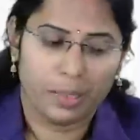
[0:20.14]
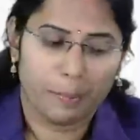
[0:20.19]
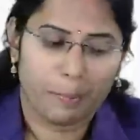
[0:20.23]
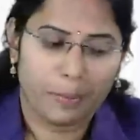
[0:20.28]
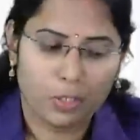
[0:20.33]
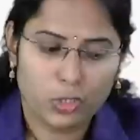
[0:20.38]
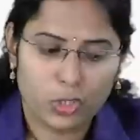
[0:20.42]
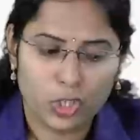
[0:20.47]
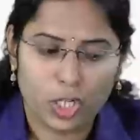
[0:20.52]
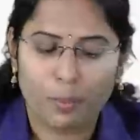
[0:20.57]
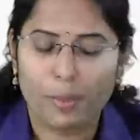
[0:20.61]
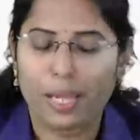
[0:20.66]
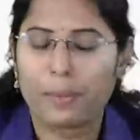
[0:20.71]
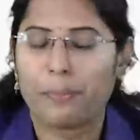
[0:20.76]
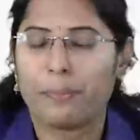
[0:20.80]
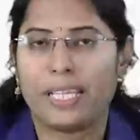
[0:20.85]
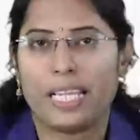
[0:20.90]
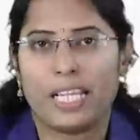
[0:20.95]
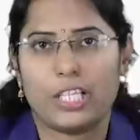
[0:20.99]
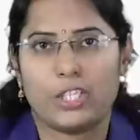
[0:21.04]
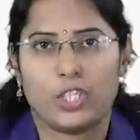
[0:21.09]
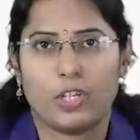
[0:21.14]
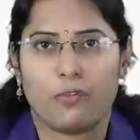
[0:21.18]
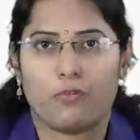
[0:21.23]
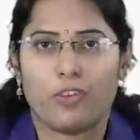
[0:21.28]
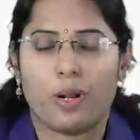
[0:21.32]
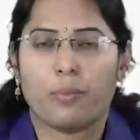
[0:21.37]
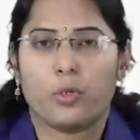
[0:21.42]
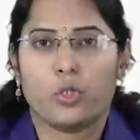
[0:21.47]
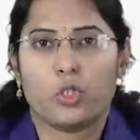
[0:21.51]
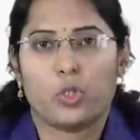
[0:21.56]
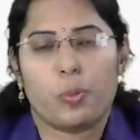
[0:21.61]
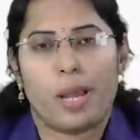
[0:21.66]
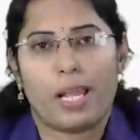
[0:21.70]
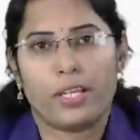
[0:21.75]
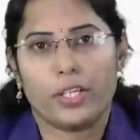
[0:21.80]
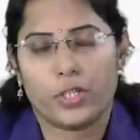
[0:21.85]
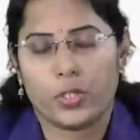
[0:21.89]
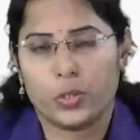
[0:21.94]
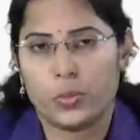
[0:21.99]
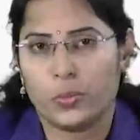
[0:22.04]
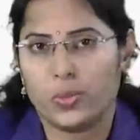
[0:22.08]
pursuing my PhD from
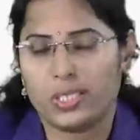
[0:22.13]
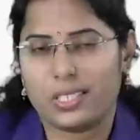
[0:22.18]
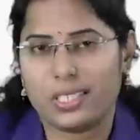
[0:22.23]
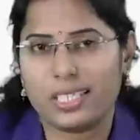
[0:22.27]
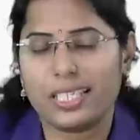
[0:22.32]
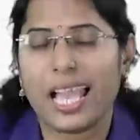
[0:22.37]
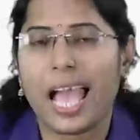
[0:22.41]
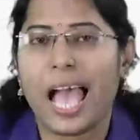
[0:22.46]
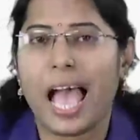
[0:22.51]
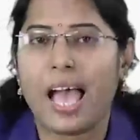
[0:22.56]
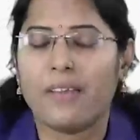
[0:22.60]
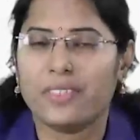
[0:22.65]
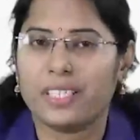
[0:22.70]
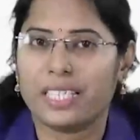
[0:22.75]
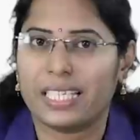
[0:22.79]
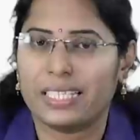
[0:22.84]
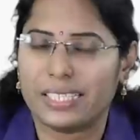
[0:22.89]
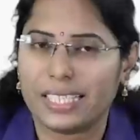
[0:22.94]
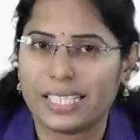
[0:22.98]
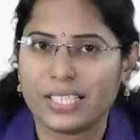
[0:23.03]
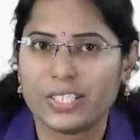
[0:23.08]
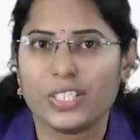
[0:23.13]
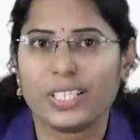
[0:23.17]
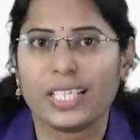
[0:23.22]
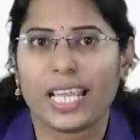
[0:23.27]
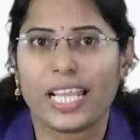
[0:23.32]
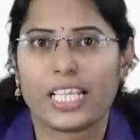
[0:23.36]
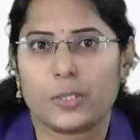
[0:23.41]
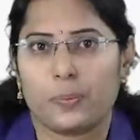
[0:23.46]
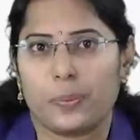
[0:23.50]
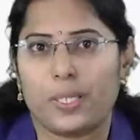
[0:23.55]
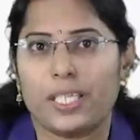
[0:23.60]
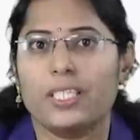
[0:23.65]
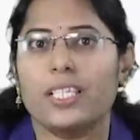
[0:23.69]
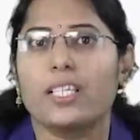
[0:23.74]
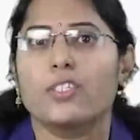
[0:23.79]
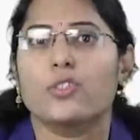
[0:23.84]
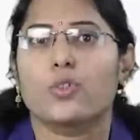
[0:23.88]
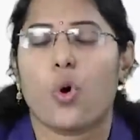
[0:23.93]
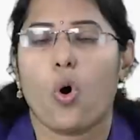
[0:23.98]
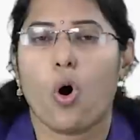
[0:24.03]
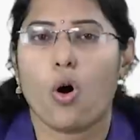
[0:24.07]
Usmania University, having a teaching
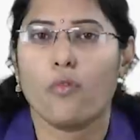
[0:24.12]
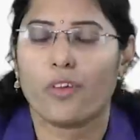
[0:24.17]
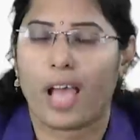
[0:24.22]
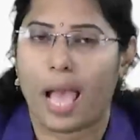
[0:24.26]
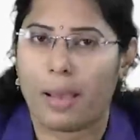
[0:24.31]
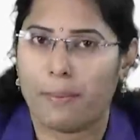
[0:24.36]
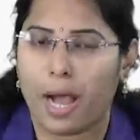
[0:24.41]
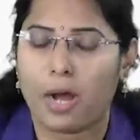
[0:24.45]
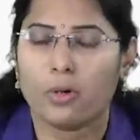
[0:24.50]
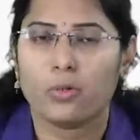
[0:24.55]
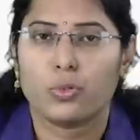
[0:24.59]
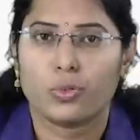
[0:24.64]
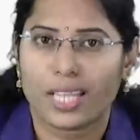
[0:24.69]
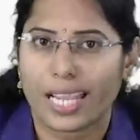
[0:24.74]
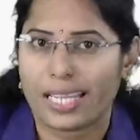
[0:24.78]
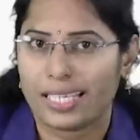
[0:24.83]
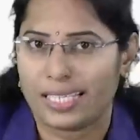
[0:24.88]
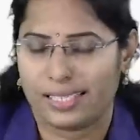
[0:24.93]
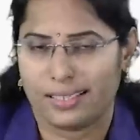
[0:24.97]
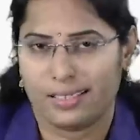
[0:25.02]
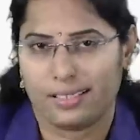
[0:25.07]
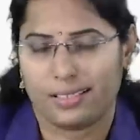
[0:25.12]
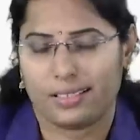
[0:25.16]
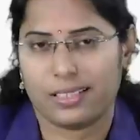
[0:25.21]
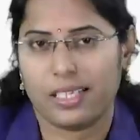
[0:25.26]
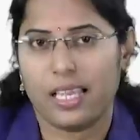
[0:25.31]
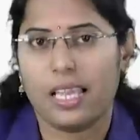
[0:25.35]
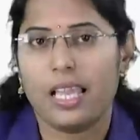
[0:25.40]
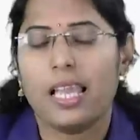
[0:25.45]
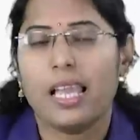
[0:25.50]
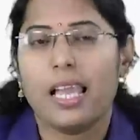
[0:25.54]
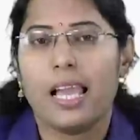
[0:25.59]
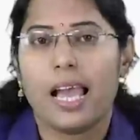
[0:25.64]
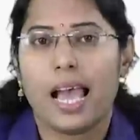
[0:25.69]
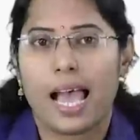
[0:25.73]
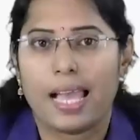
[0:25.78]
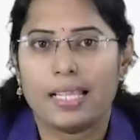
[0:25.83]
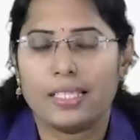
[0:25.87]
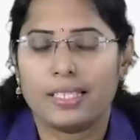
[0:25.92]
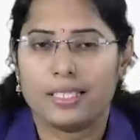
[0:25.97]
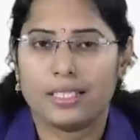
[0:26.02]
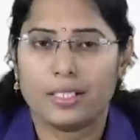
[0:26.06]
experience of about 10 years.
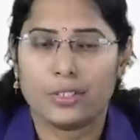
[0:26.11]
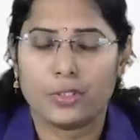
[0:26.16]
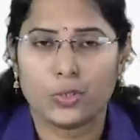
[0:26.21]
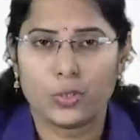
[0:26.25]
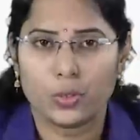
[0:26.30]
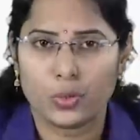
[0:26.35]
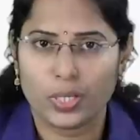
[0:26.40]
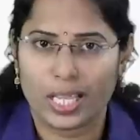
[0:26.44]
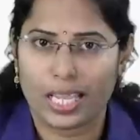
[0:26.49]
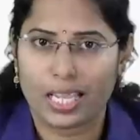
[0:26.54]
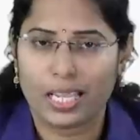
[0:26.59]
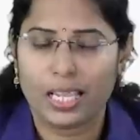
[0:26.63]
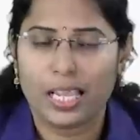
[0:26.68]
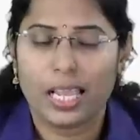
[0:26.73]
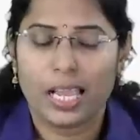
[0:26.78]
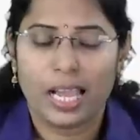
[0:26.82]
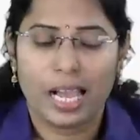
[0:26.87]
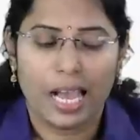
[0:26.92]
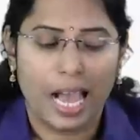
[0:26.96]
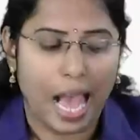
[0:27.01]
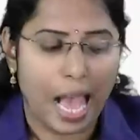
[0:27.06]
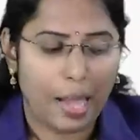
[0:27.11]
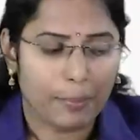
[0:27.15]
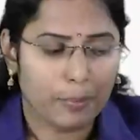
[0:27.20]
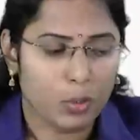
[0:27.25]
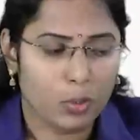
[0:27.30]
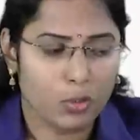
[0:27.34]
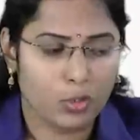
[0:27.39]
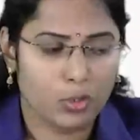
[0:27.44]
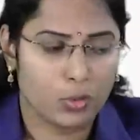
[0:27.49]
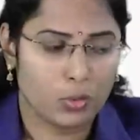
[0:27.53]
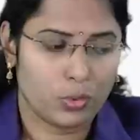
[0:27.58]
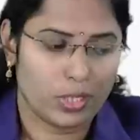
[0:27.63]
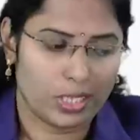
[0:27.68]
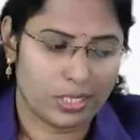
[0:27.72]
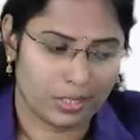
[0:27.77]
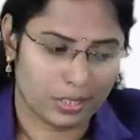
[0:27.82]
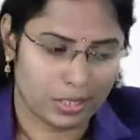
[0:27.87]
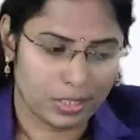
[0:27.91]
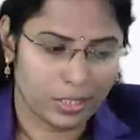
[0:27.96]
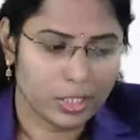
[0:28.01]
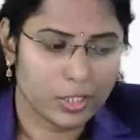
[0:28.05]
And today, I'm going to
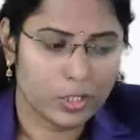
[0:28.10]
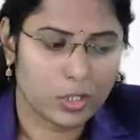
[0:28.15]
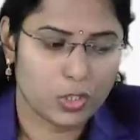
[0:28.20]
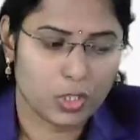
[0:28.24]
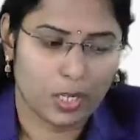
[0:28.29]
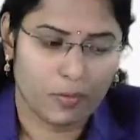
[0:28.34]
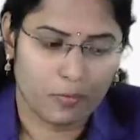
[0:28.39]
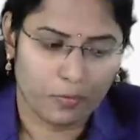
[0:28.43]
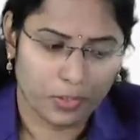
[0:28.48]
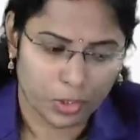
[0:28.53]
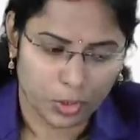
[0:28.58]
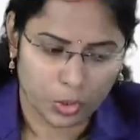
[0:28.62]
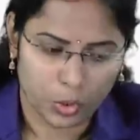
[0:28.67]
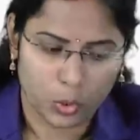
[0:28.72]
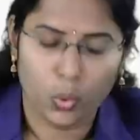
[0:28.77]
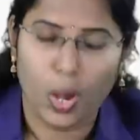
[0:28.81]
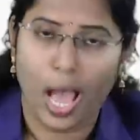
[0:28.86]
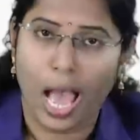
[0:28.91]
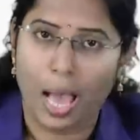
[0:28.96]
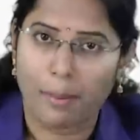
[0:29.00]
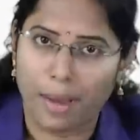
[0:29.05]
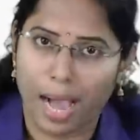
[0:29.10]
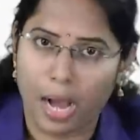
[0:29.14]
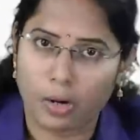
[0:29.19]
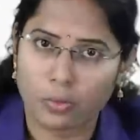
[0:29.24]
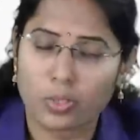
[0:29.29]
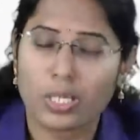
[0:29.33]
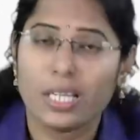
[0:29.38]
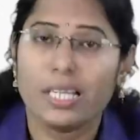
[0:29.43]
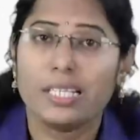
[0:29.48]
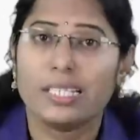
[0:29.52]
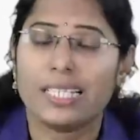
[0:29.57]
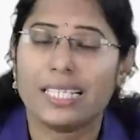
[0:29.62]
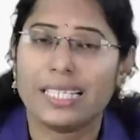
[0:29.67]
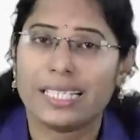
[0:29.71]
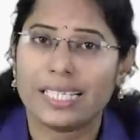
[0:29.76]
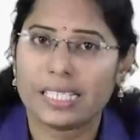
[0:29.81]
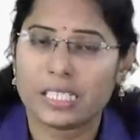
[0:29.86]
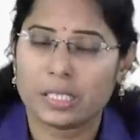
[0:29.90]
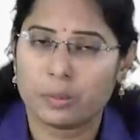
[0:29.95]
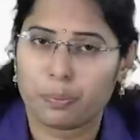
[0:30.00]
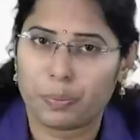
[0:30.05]
discuss with you about
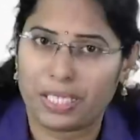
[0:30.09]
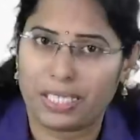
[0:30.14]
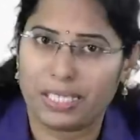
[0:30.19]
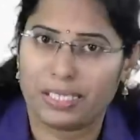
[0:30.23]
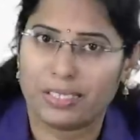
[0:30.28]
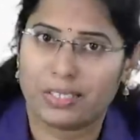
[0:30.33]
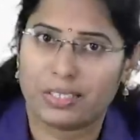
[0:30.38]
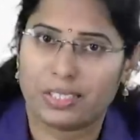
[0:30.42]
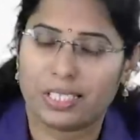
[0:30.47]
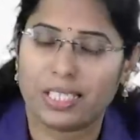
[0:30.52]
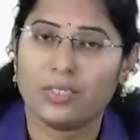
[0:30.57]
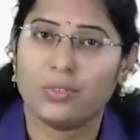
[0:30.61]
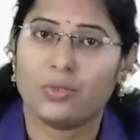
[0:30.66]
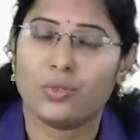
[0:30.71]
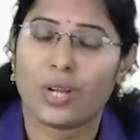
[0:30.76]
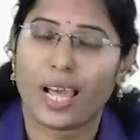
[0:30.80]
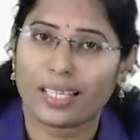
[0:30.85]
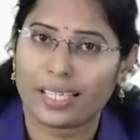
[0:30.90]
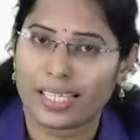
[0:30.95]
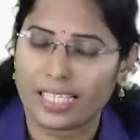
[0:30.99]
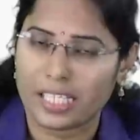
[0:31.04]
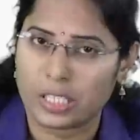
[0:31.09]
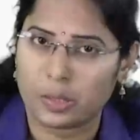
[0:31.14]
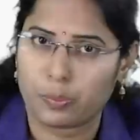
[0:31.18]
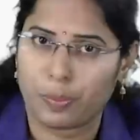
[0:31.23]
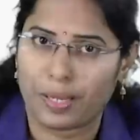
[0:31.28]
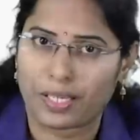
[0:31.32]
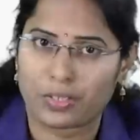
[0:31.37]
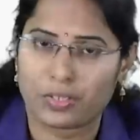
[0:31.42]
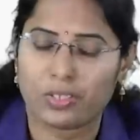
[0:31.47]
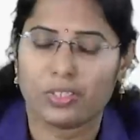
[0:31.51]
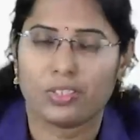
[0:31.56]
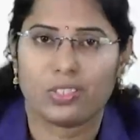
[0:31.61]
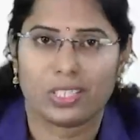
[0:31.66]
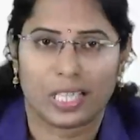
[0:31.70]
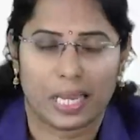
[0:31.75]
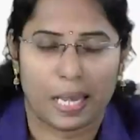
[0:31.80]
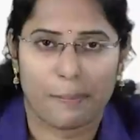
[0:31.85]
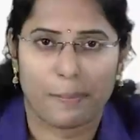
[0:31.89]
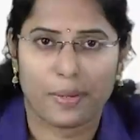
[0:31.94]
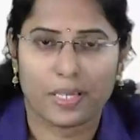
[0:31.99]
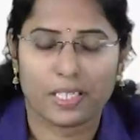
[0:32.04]
TSPSC Drug Inspector
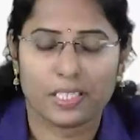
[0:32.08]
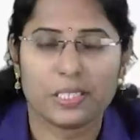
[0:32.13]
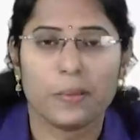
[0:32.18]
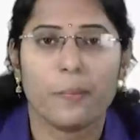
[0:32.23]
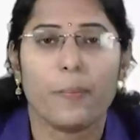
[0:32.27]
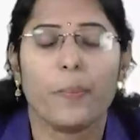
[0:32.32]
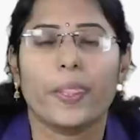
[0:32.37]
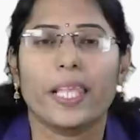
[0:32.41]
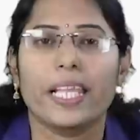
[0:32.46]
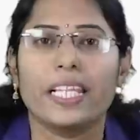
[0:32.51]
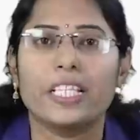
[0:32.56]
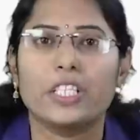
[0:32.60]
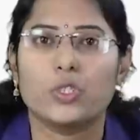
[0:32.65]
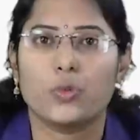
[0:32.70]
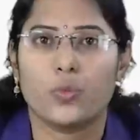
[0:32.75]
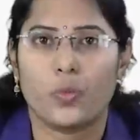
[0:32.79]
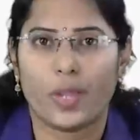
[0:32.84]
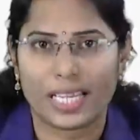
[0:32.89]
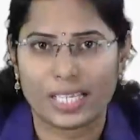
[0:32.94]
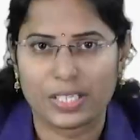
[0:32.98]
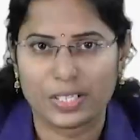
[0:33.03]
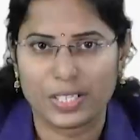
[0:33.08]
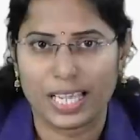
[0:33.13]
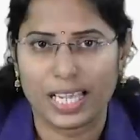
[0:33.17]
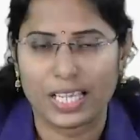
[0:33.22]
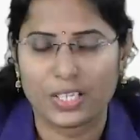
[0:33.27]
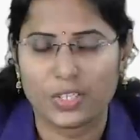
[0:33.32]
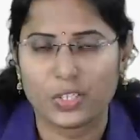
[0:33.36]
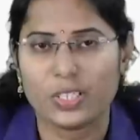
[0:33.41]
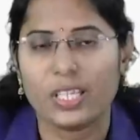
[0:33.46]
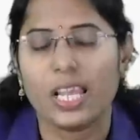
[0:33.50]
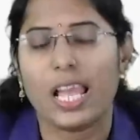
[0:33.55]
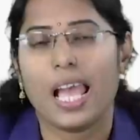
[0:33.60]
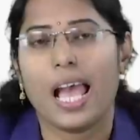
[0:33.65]
Syllabus, its weightage